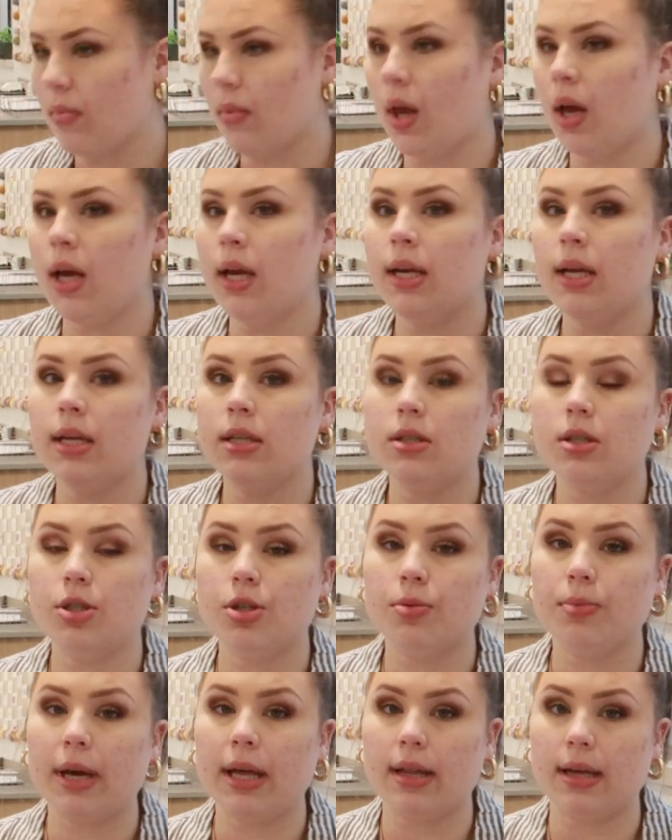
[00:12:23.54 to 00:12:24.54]
I need to
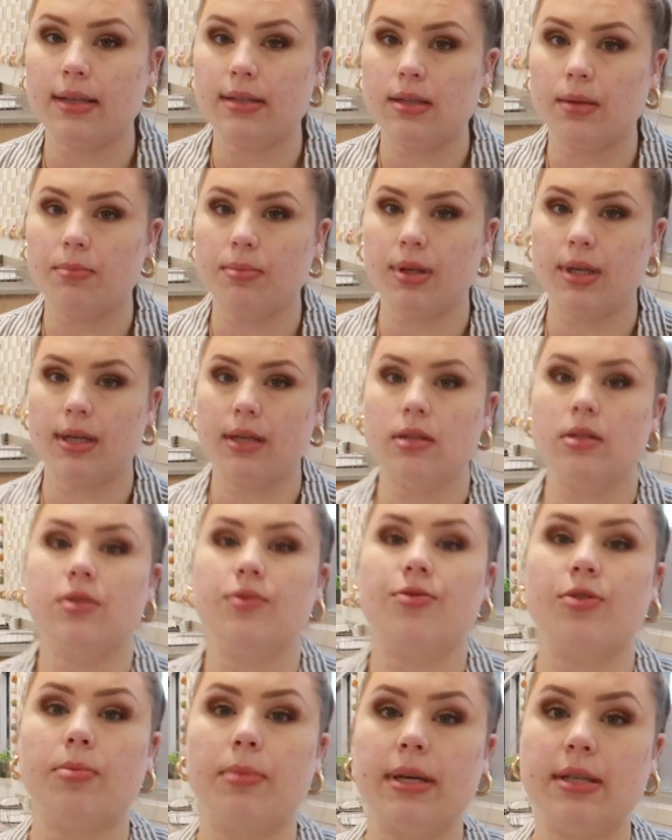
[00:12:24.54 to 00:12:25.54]
do my lesson plans
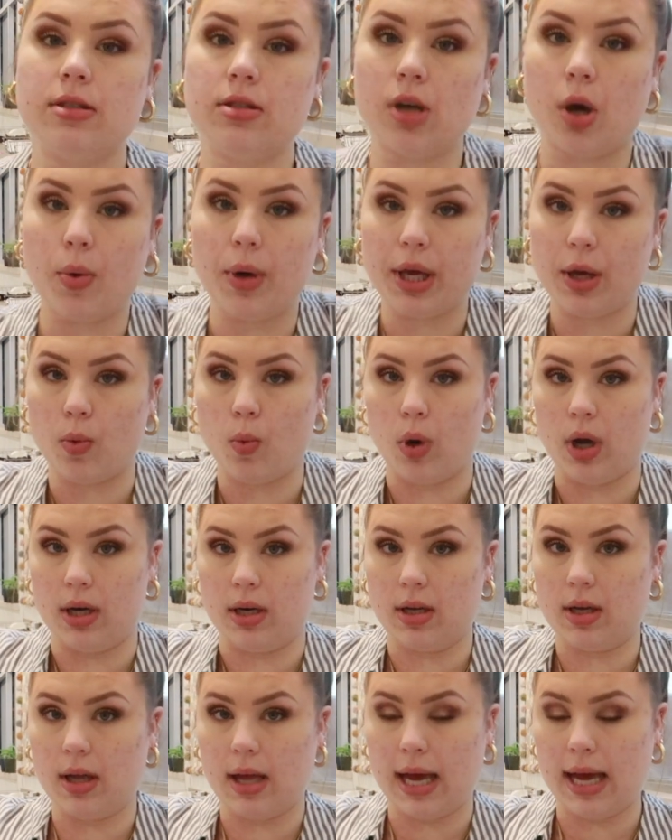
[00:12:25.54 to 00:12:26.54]
for my sewing
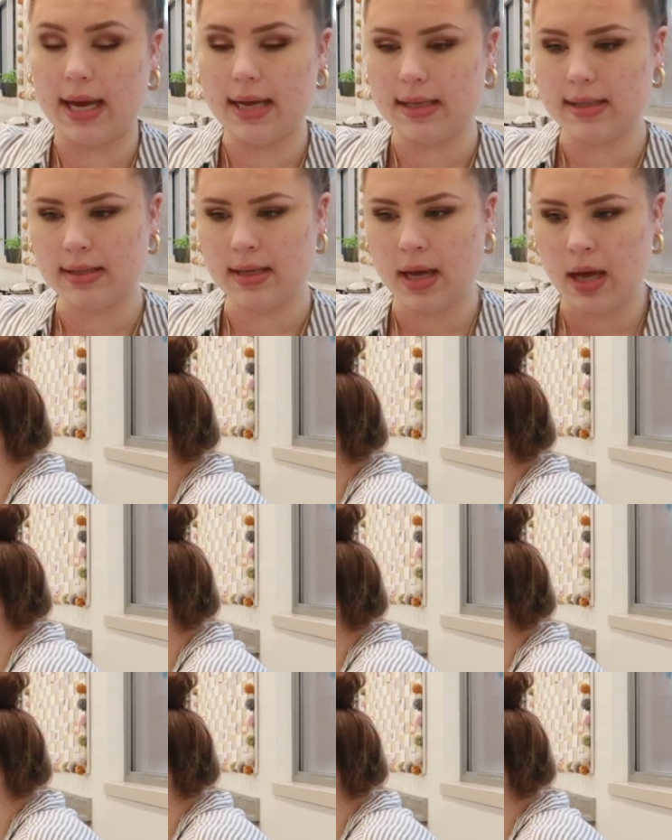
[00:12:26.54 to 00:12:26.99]
one class.